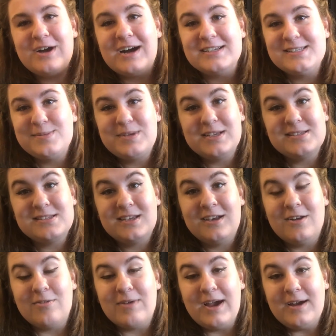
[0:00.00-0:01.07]
gossip tends to
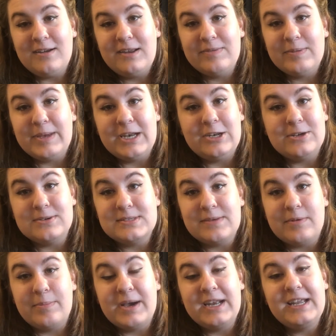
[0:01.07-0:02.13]
get around. Everybody knows
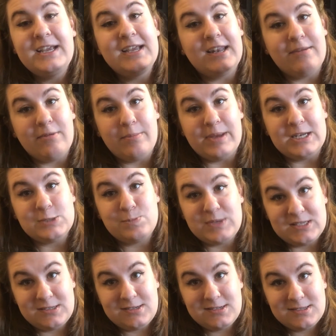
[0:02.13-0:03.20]
everybody and everybody's
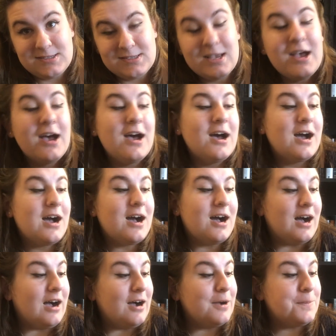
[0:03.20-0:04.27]
business.
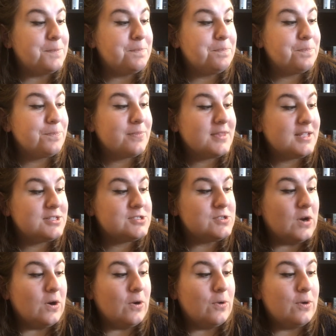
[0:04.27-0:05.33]

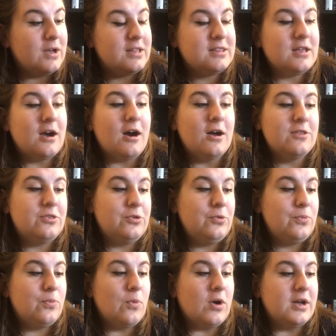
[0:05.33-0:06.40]
So the
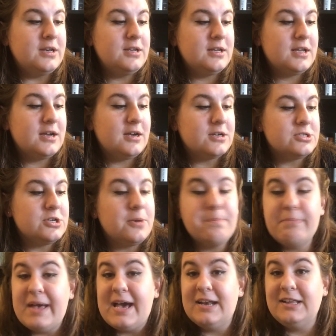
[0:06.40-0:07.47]
one character,
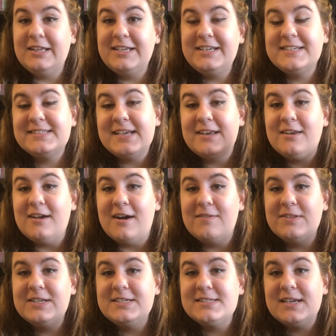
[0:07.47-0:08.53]
Madeline, is a
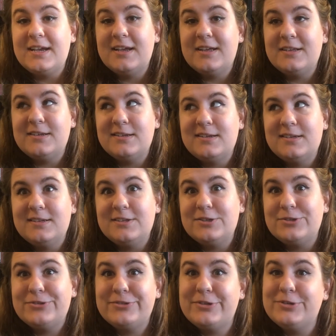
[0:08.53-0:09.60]
novelist, and
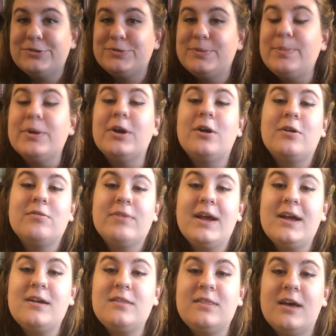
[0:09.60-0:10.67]
there's a rumor going
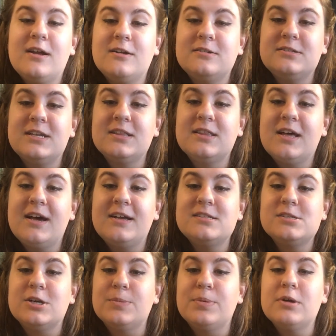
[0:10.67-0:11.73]
around that her
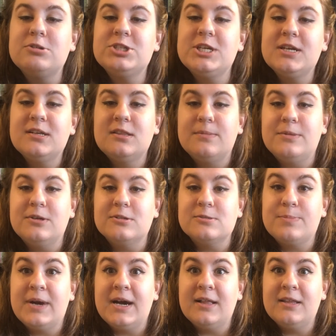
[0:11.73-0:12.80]
deadlines are approaching, the bills are
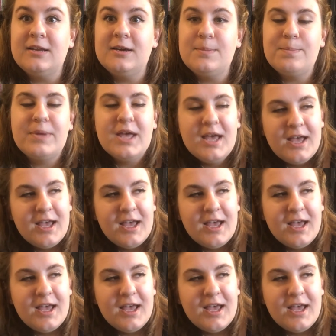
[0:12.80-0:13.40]
piling up,